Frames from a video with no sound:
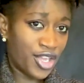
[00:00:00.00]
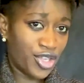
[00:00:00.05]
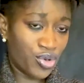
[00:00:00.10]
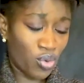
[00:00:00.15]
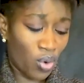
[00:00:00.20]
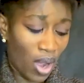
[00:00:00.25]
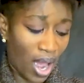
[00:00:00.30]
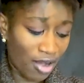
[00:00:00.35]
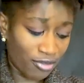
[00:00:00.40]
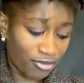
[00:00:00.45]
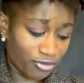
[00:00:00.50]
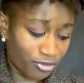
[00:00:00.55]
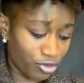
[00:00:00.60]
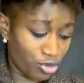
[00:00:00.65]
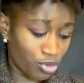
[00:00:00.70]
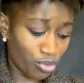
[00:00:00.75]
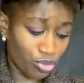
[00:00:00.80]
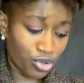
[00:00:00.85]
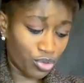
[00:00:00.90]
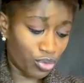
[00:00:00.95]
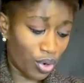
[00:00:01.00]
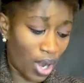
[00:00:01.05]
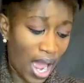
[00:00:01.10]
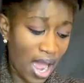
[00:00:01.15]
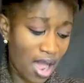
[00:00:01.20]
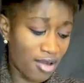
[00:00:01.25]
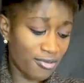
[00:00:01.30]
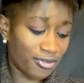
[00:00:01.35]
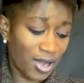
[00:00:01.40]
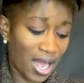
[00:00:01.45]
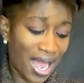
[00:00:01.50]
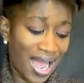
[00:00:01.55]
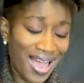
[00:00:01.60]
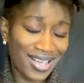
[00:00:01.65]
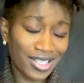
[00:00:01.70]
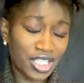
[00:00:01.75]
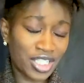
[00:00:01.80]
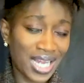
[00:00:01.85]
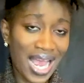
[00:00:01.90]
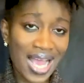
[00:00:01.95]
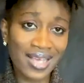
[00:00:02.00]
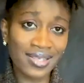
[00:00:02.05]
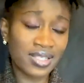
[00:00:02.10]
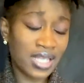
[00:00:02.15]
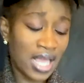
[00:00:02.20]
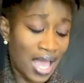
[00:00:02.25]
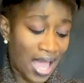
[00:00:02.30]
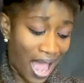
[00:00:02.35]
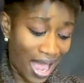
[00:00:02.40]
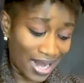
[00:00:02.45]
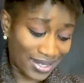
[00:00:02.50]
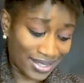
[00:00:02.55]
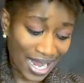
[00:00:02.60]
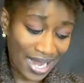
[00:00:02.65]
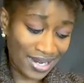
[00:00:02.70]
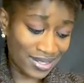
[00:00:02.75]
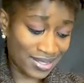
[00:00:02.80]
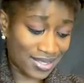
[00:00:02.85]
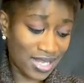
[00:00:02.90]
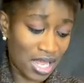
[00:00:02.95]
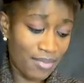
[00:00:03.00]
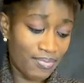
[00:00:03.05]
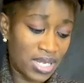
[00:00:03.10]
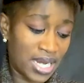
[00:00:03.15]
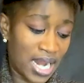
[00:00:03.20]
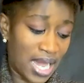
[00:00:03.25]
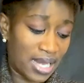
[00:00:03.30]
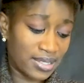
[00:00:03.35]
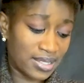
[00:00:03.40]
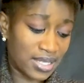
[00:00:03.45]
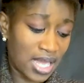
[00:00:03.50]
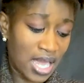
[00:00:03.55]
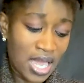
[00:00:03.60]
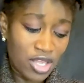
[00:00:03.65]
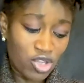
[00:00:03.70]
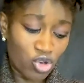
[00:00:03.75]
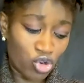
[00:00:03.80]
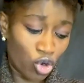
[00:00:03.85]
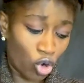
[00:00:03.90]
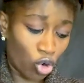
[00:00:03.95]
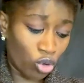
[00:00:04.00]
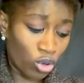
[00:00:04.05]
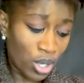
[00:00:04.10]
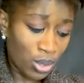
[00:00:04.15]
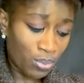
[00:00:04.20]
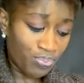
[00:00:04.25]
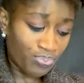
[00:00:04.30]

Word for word: You have you you have a chance attend seminars. You know